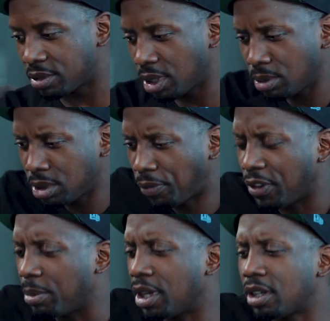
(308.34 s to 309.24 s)
it was a
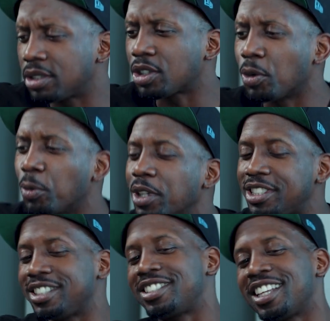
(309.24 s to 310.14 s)
female. So
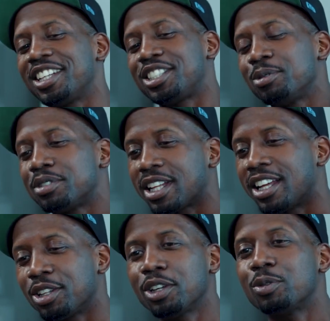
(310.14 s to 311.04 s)
what she said, she was
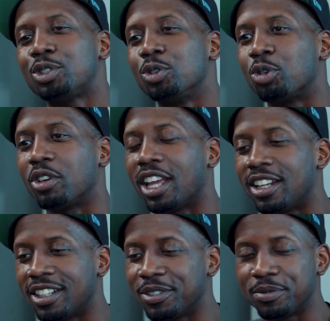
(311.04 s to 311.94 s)
like, look what you
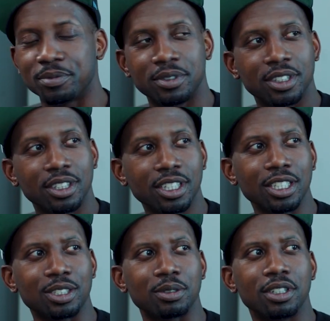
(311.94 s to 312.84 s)
created. Look
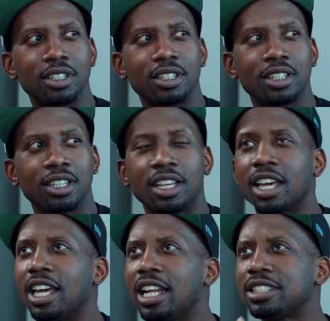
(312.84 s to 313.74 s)
at this
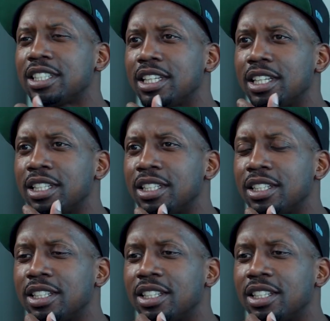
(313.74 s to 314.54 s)
And I said,